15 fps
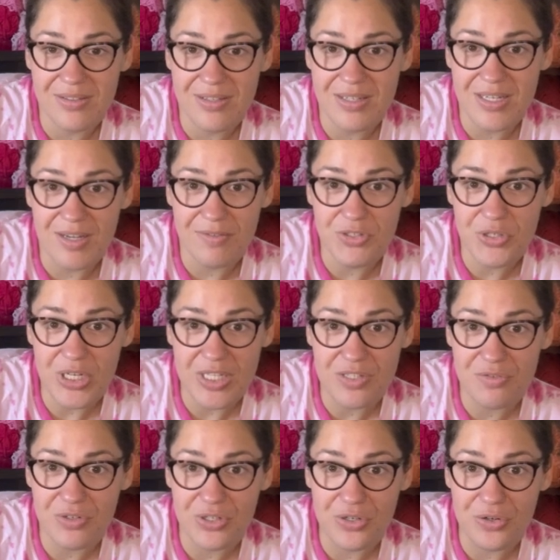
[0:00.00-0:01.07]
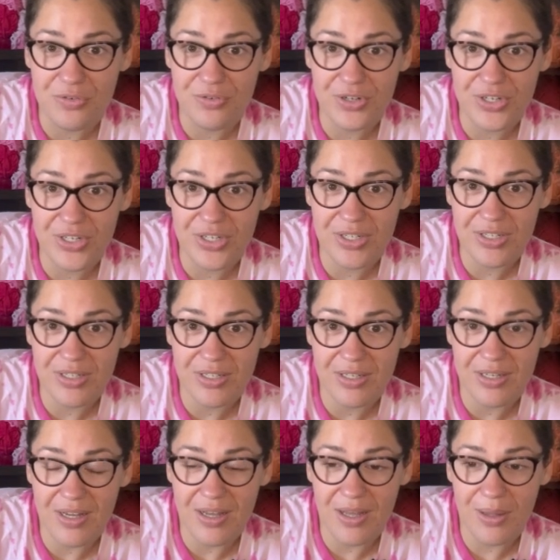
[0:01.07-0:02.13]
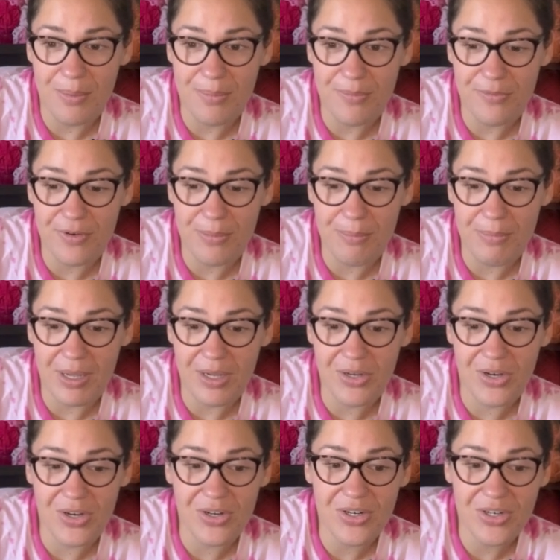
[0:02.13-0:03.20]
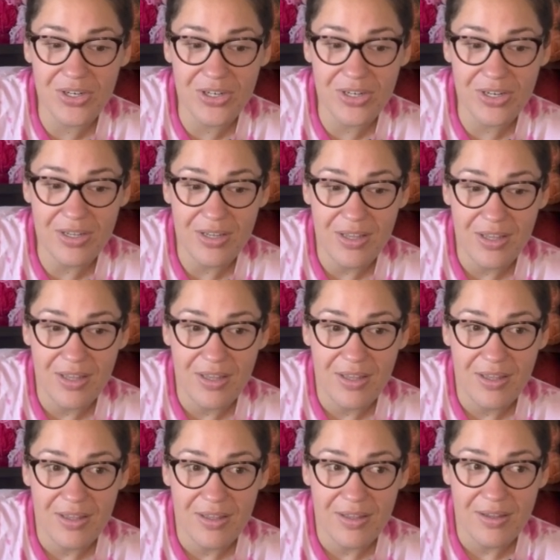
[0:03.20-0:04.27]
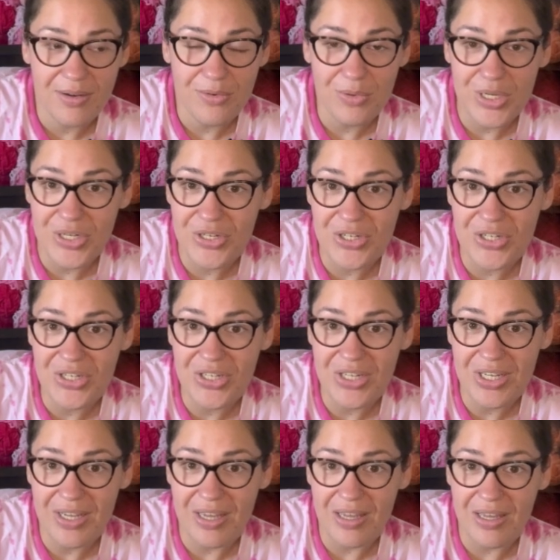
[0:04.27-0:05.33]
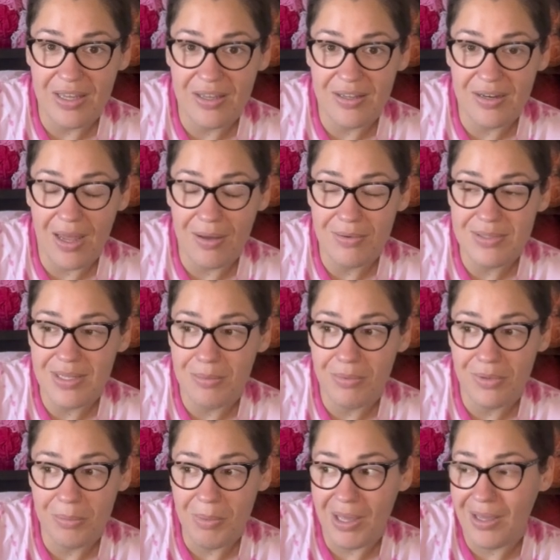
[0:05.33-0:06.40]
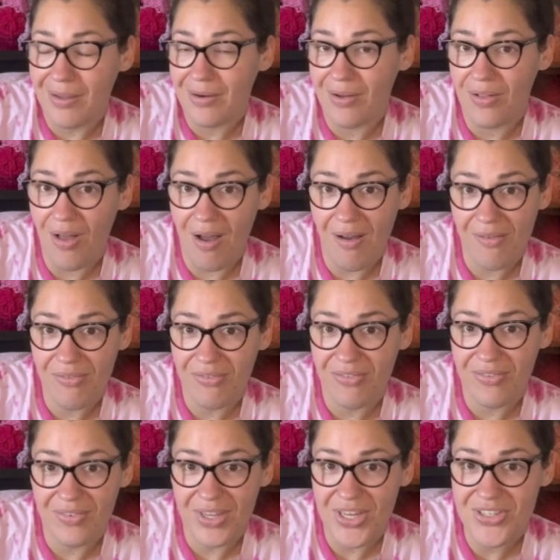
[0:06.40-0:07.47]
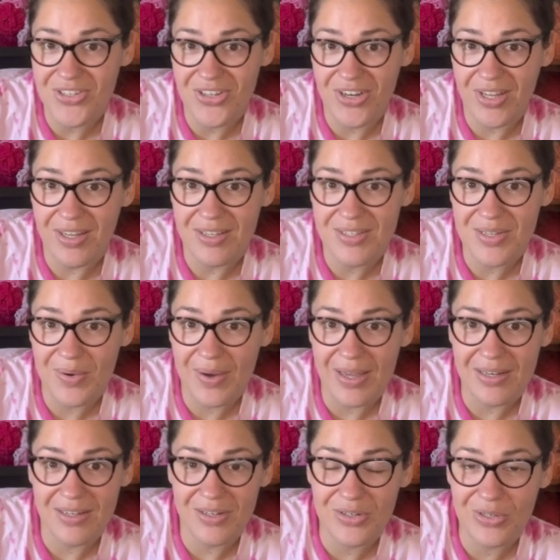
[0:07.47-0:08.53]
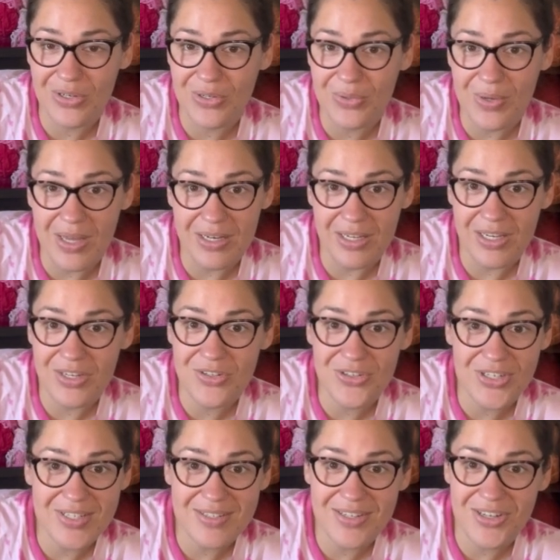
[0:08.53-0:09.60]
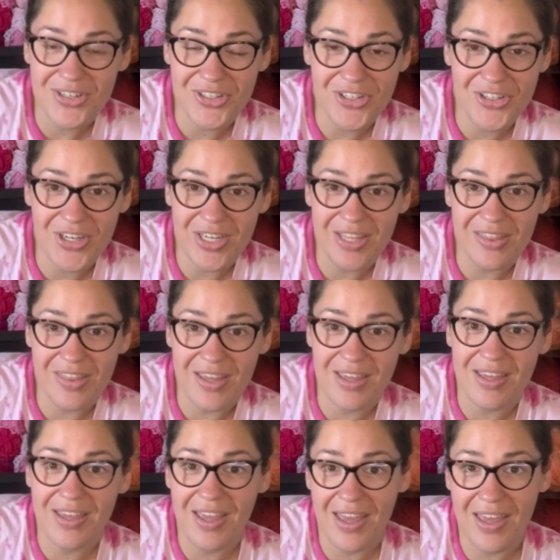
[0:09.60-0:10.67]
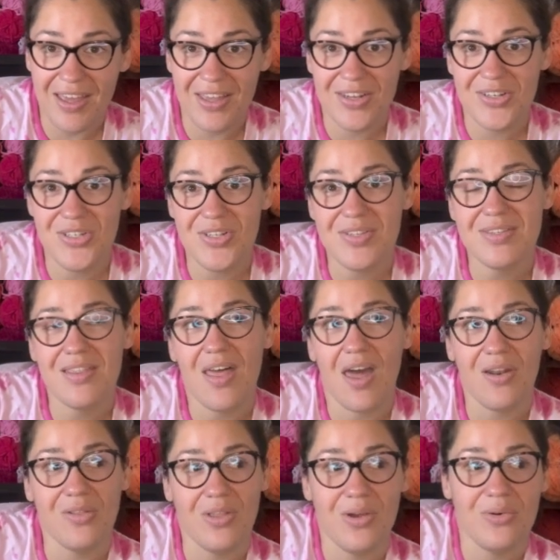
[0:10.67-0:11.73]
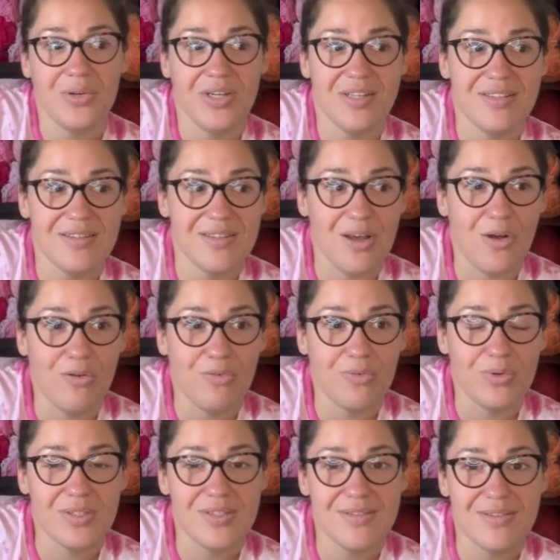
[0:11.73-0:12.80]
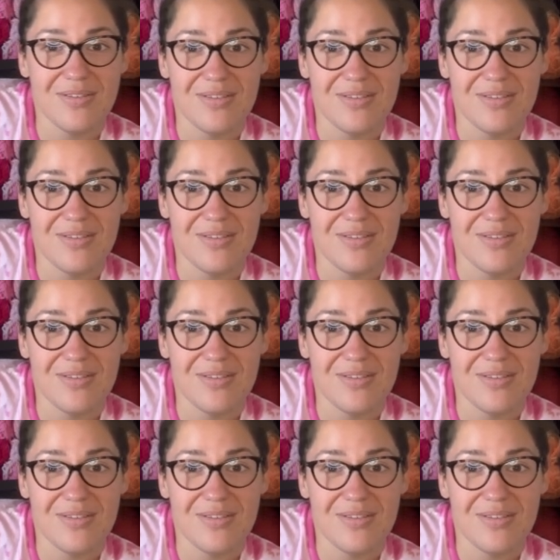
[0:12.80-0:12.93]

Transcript: stuff transferred over from my card reader, and I was able to pay it all off yesterday. So I didn't accrue any interest on it or anything, and just that alone in itself was